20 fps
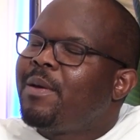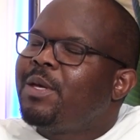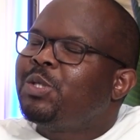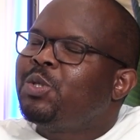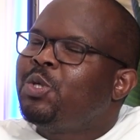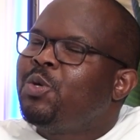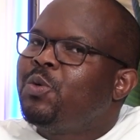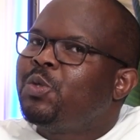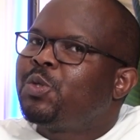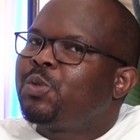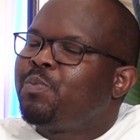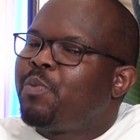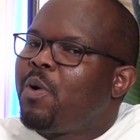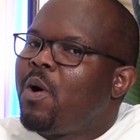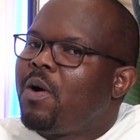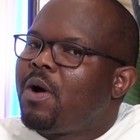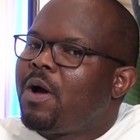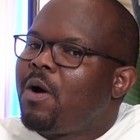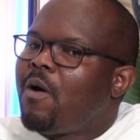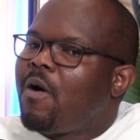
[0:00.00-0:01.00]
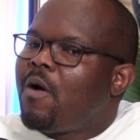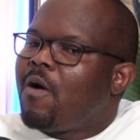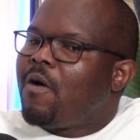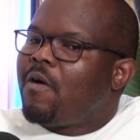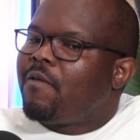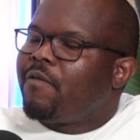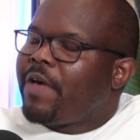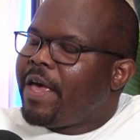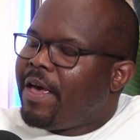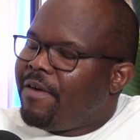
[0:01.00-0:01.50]
You spoke
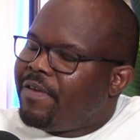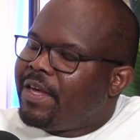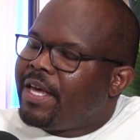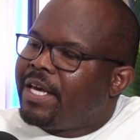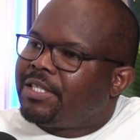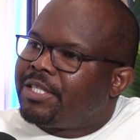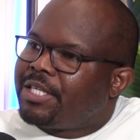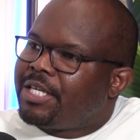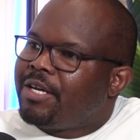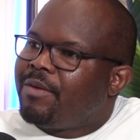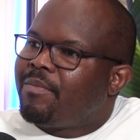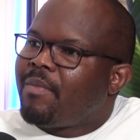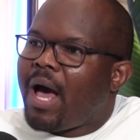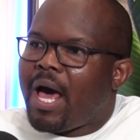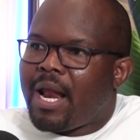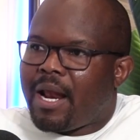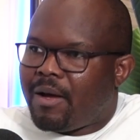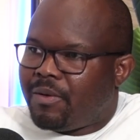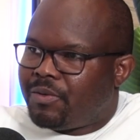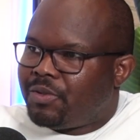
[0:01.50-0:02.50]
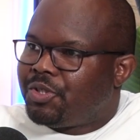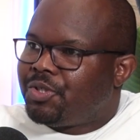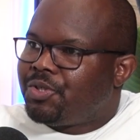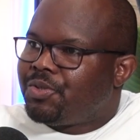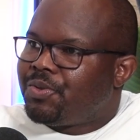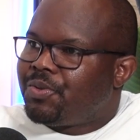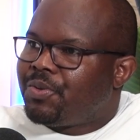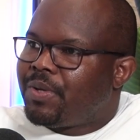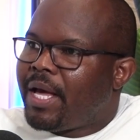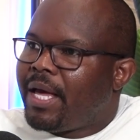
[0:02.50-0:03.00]
of having a team around
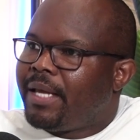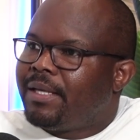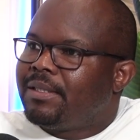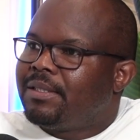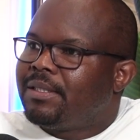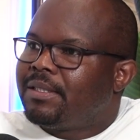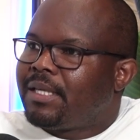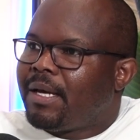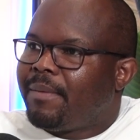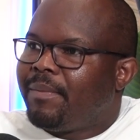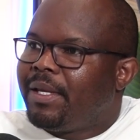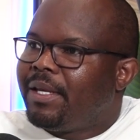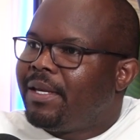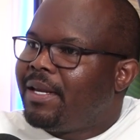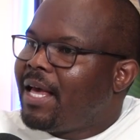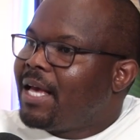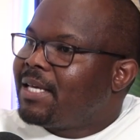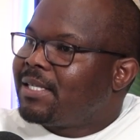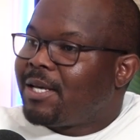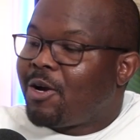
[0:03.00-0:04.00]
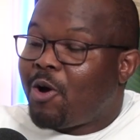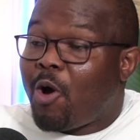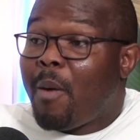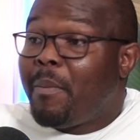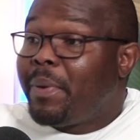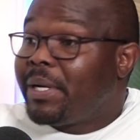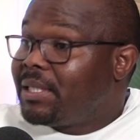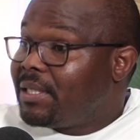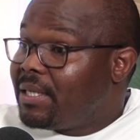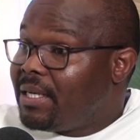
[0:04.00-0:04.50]
you, and as a
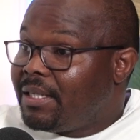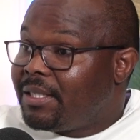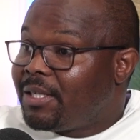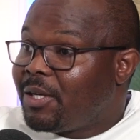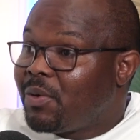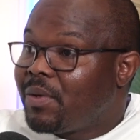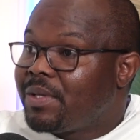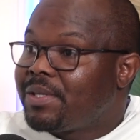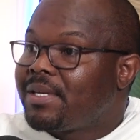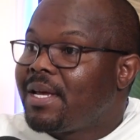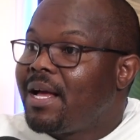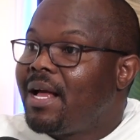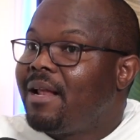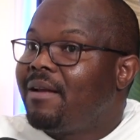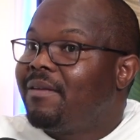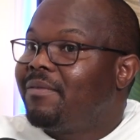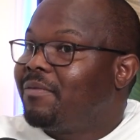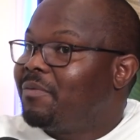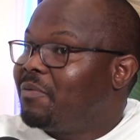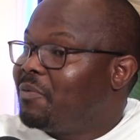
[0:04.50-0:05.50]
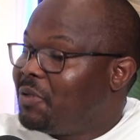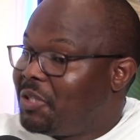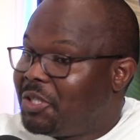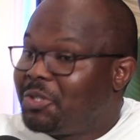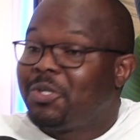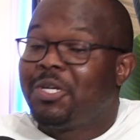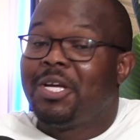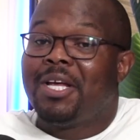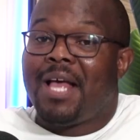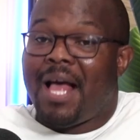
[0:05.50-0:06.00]
corporate leader yourself,
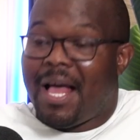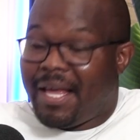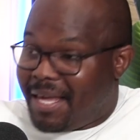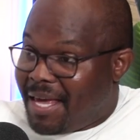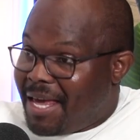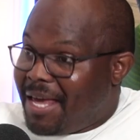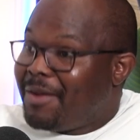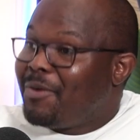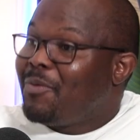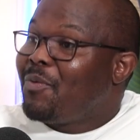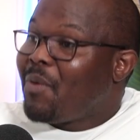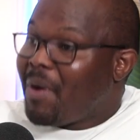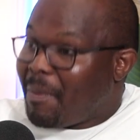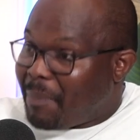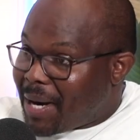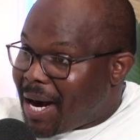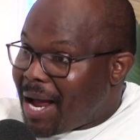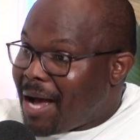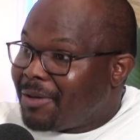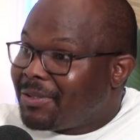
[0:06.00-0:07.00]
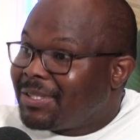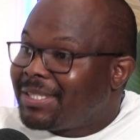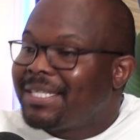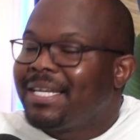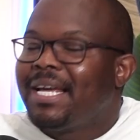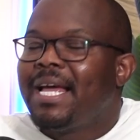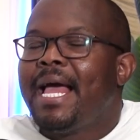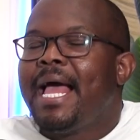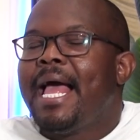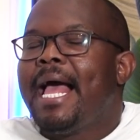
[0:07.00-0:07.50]
which again, we're proud.
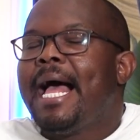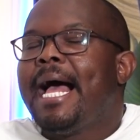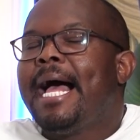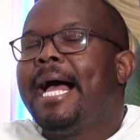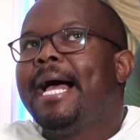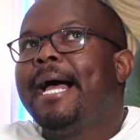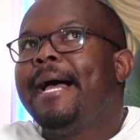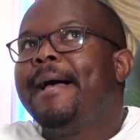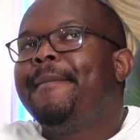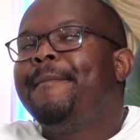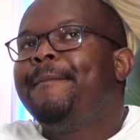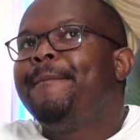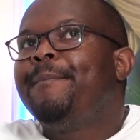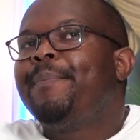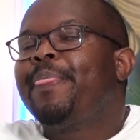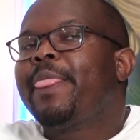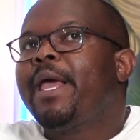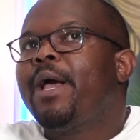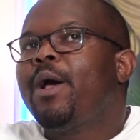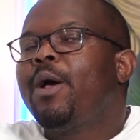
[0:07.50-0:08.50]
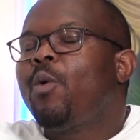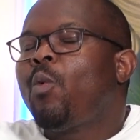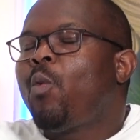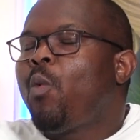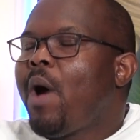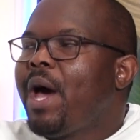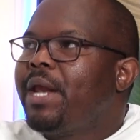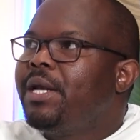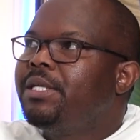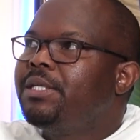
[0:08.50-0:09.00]

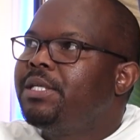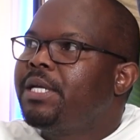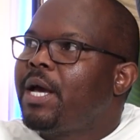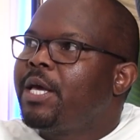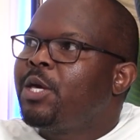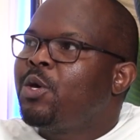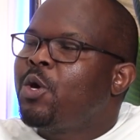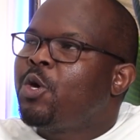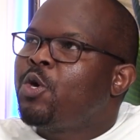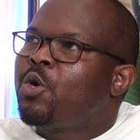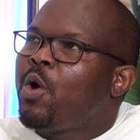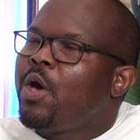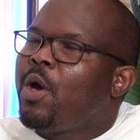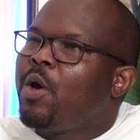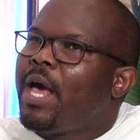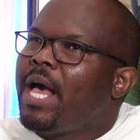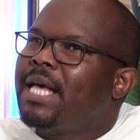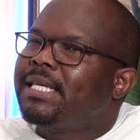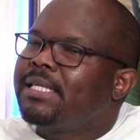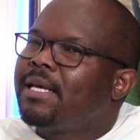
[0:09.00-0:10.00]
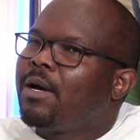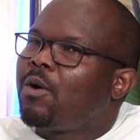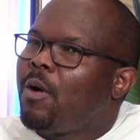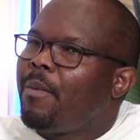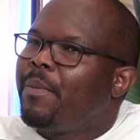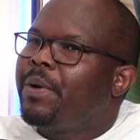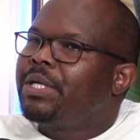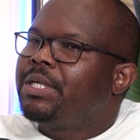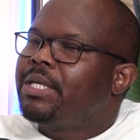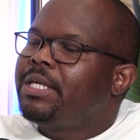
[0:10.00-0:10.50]
What you as a
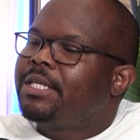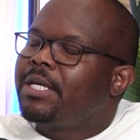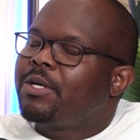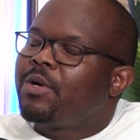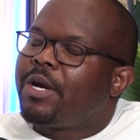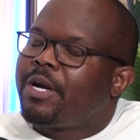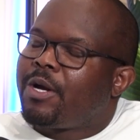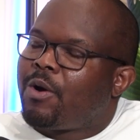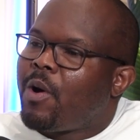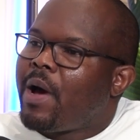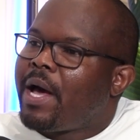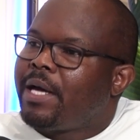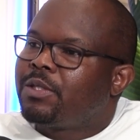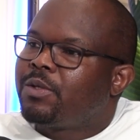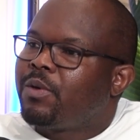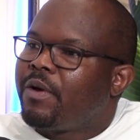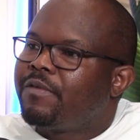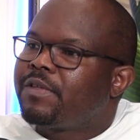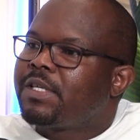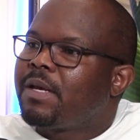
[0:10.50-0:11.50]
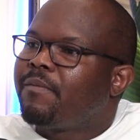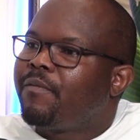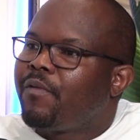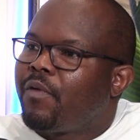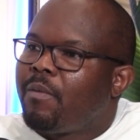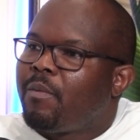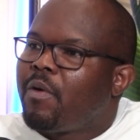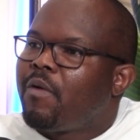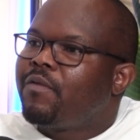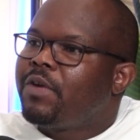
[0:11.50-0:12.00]
corporate leader, you're required to have some
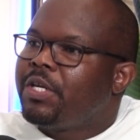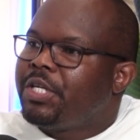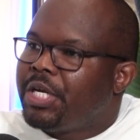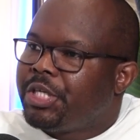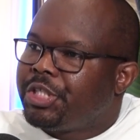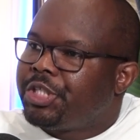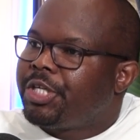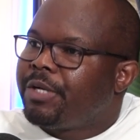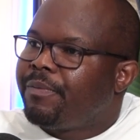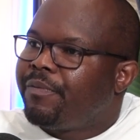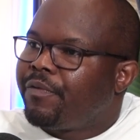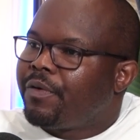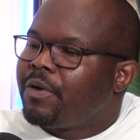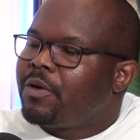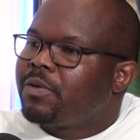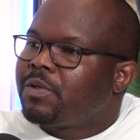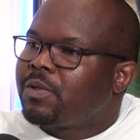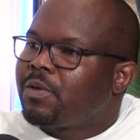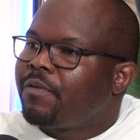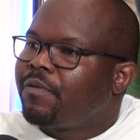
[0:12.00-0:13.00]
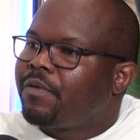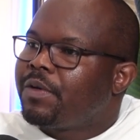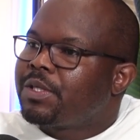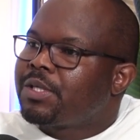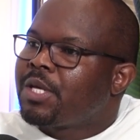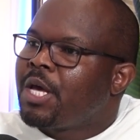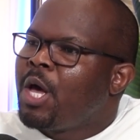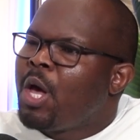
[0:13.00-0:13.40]
form of leadership philosophies.